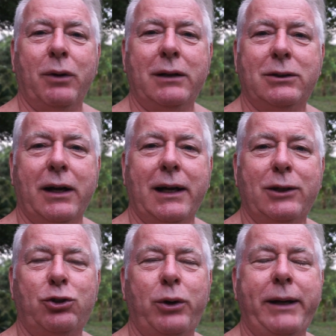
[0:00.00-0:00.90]
So I got
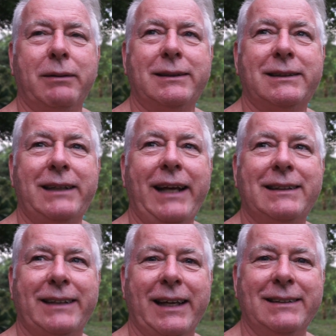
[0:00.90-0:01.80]
a tree with snake
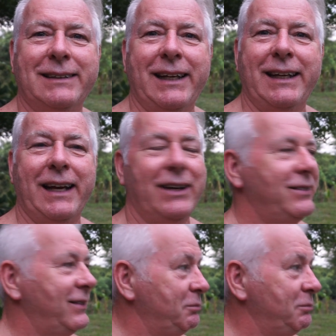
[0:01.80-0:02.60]
skins in it now.